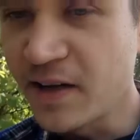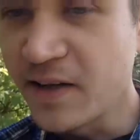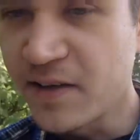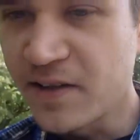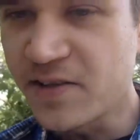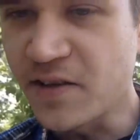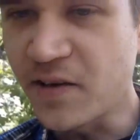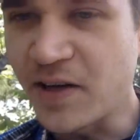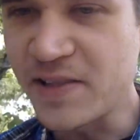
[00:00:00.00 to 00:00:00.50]

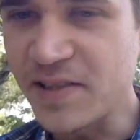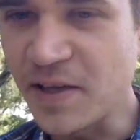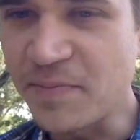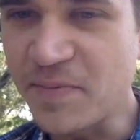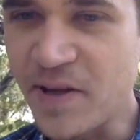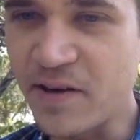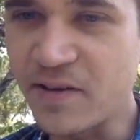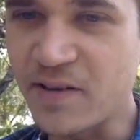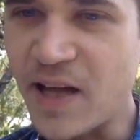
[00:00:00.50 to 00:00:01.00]
So I slept
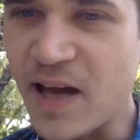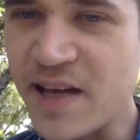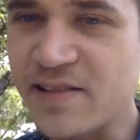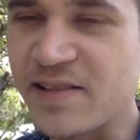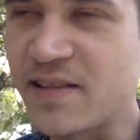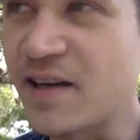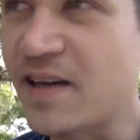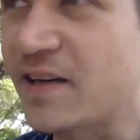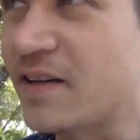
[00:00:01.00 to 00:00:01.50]
there
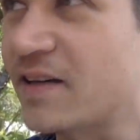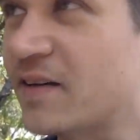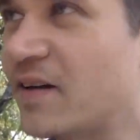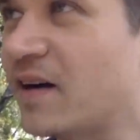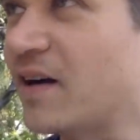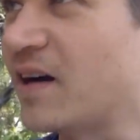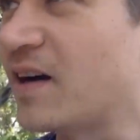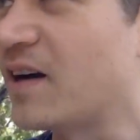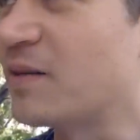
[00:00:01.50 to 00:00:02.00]
last night,
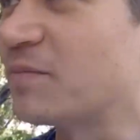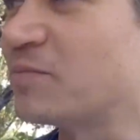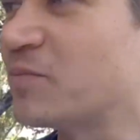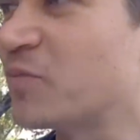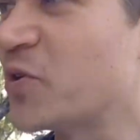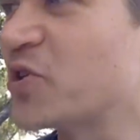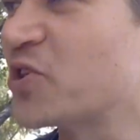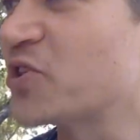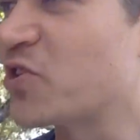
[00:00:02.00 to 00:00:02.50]

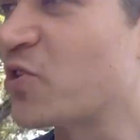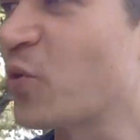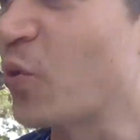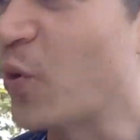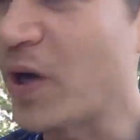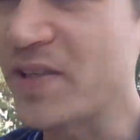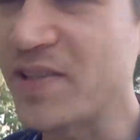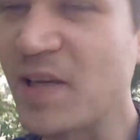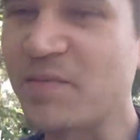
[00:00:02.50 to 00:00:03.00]
which is
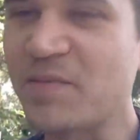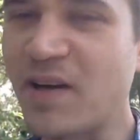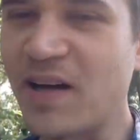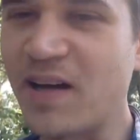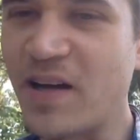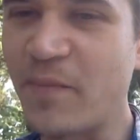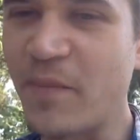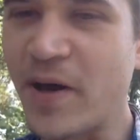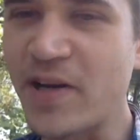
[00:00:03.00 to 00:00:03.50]
cool. I slept
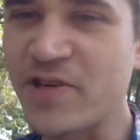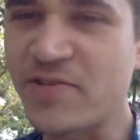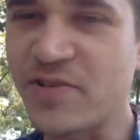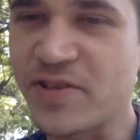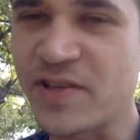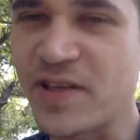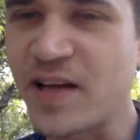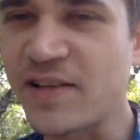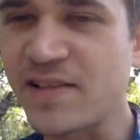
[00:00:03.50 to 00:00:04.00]
on a
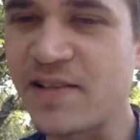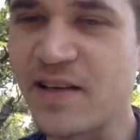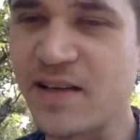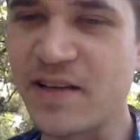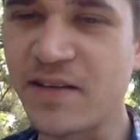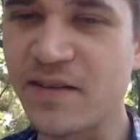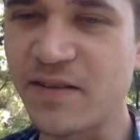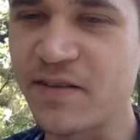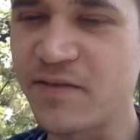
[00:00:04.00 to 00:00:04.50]
mattress last
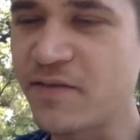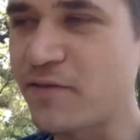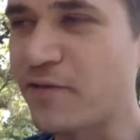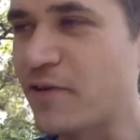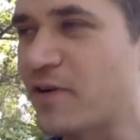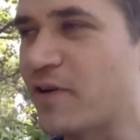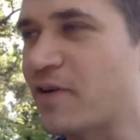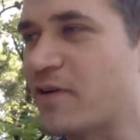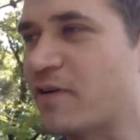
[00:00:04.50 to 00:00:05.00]
night
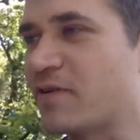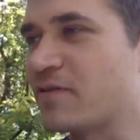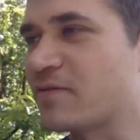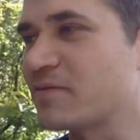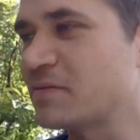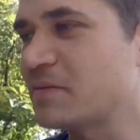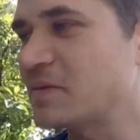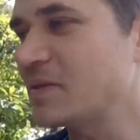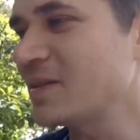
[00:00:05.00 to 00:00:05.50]
for,
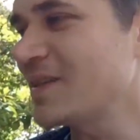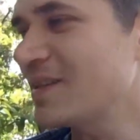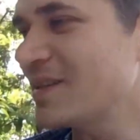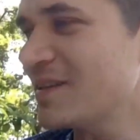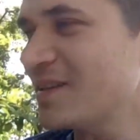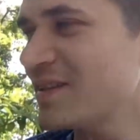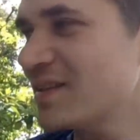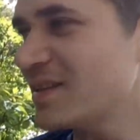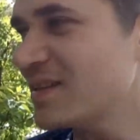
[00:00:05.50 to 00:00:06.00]

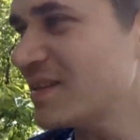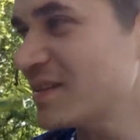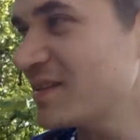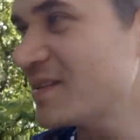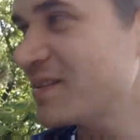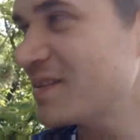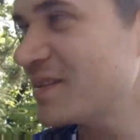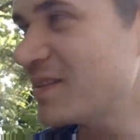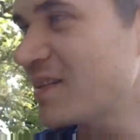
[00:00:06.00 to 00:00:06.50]

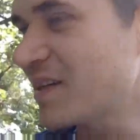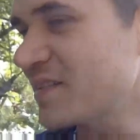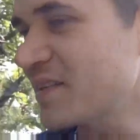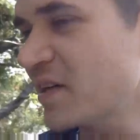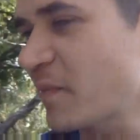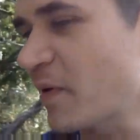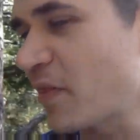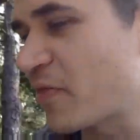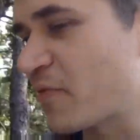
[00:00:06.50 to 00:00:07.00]
I'll say
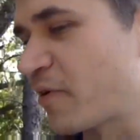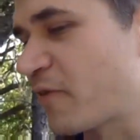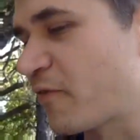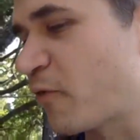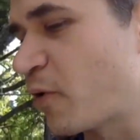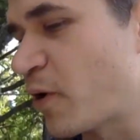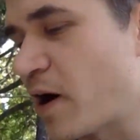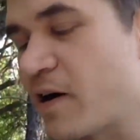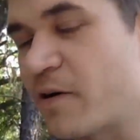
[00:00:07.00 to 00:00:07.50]
about 3 or
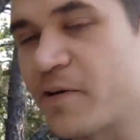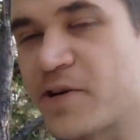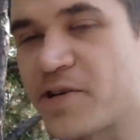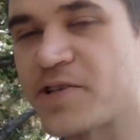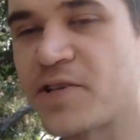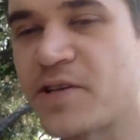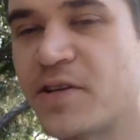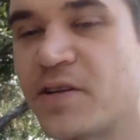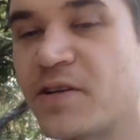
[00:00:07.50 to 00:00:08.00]
4
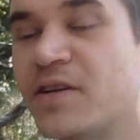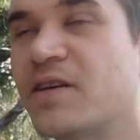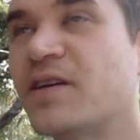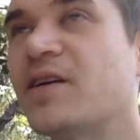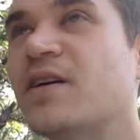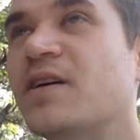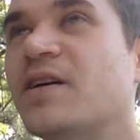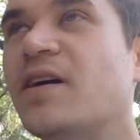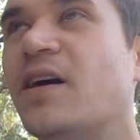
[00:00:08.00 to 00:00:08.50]
hours.
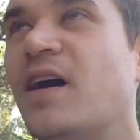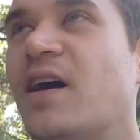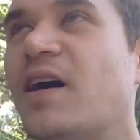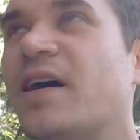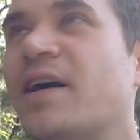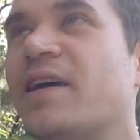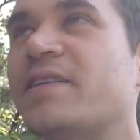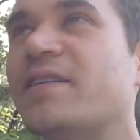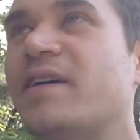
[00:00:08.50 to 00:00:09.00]

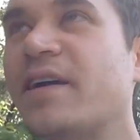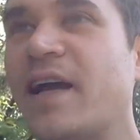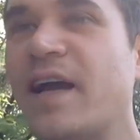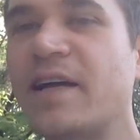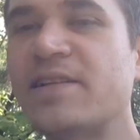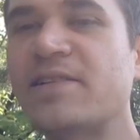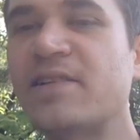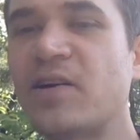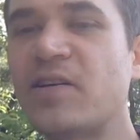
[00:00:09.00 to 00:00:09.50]

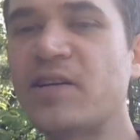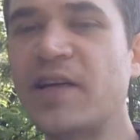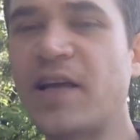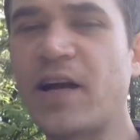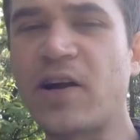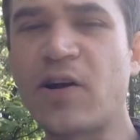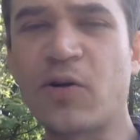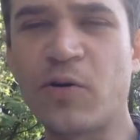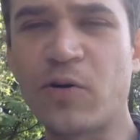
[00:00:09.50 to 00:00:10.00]
It started to
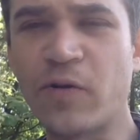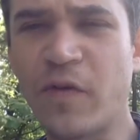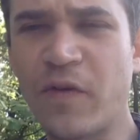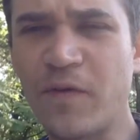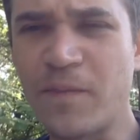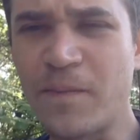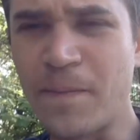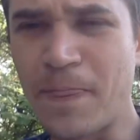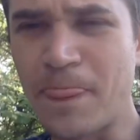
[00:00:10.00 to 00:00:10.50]
get cold.
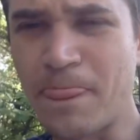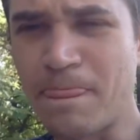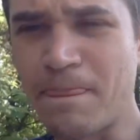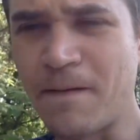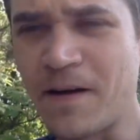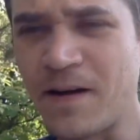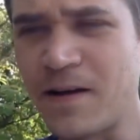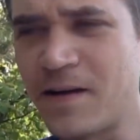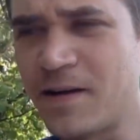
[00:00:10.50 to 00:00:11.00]

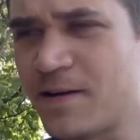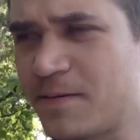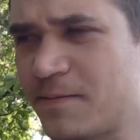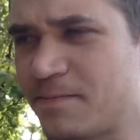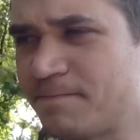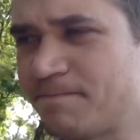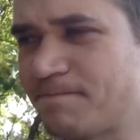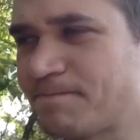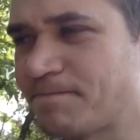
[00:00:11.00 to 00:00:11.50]

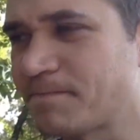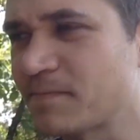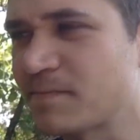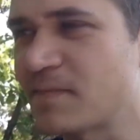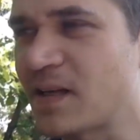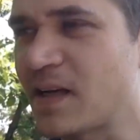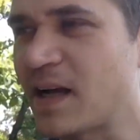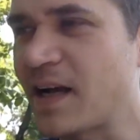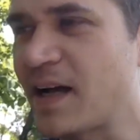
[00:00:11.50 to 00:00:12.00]
I
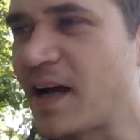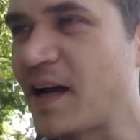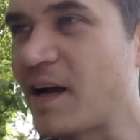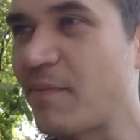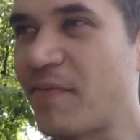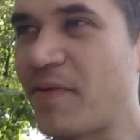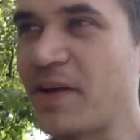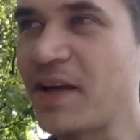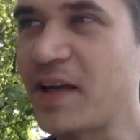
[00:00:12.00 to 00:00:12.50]
got
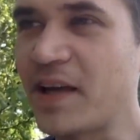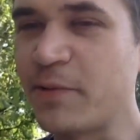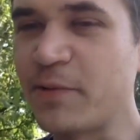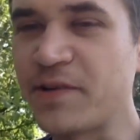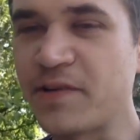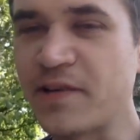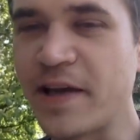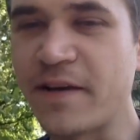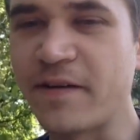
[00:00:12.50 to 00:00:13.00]
up thinking it
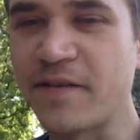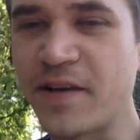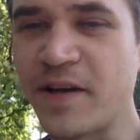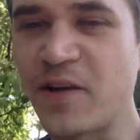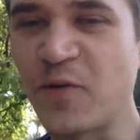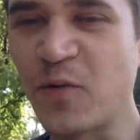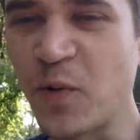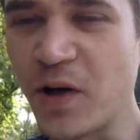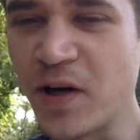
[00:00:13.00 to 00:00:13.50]
was later than
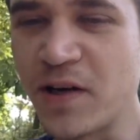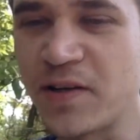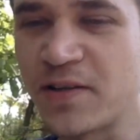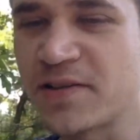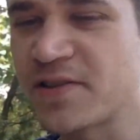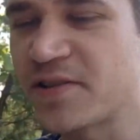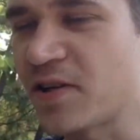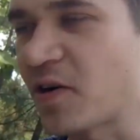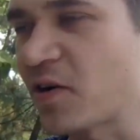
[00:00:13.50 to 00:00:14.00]
it
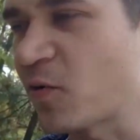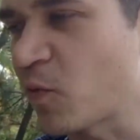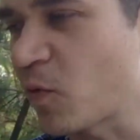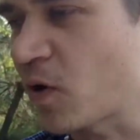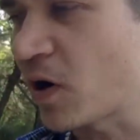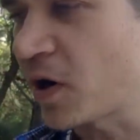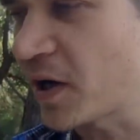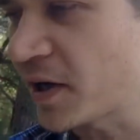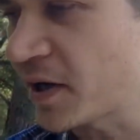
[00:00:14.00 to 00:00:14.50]
was, started
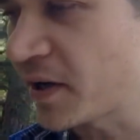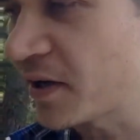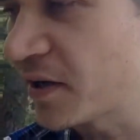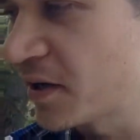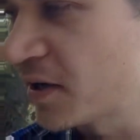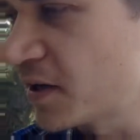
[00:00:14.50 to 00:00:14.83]
walking